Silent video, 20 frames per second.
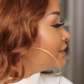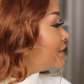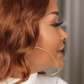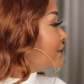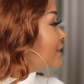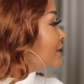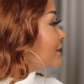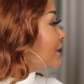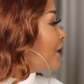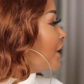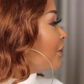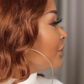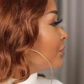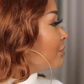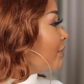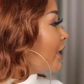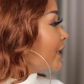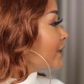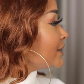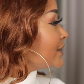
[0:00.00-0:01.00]
this is it on the
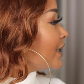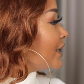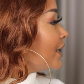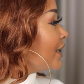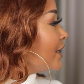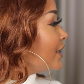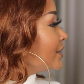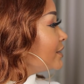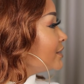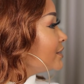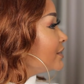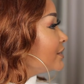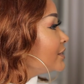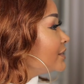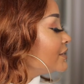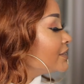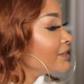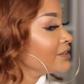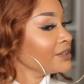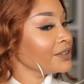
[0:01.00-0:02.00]
right side.
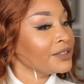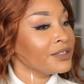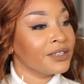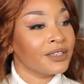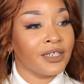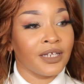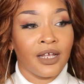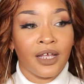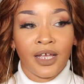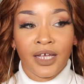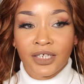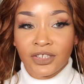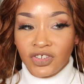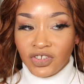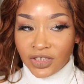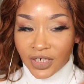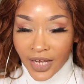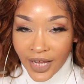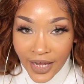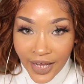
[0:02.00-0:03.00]

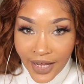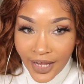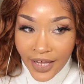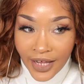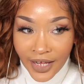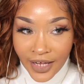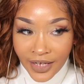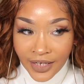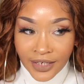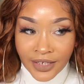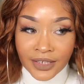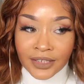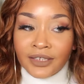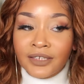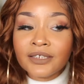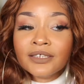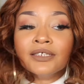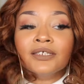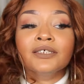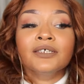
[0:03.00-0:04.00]
Ciao.
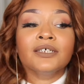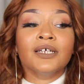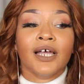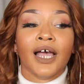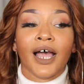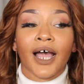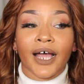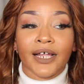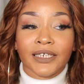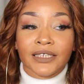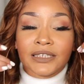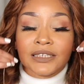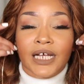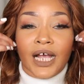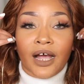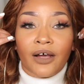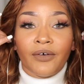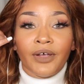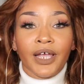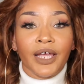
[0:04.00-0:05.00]
I need to
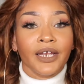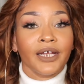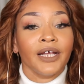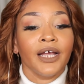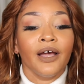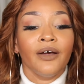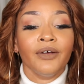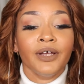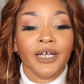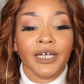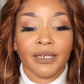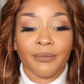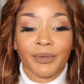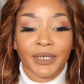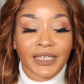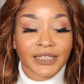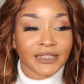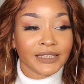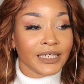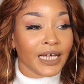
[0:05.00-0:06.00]
go ahead and go, honey,
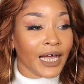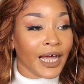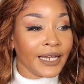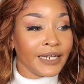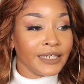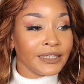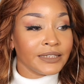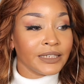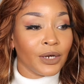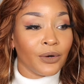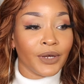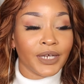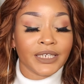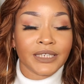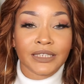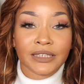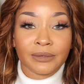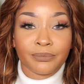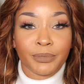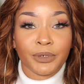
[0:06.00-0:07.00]
because I need to go and
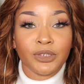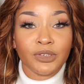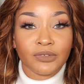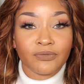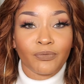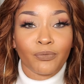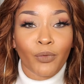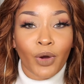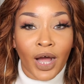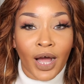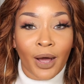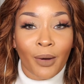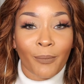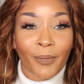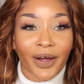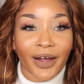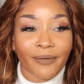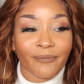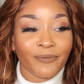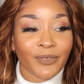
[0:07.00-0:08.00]
get these boots from
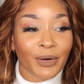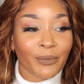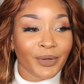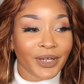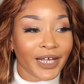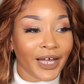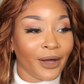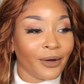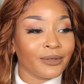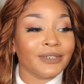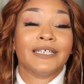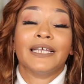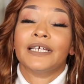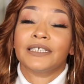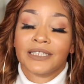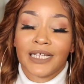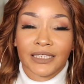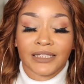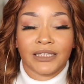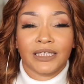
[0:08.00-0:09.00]
Walmart before we go.
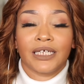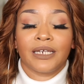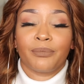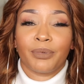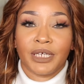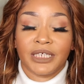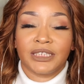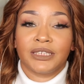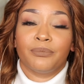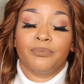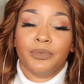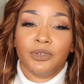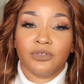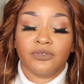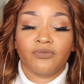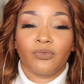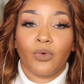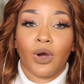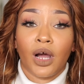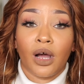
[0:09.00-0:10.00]
Yes, I said I'm getting some
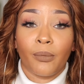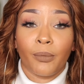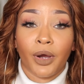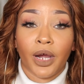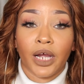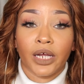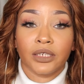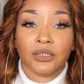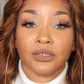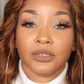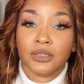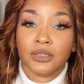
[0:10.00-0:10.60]
boots from Walmart.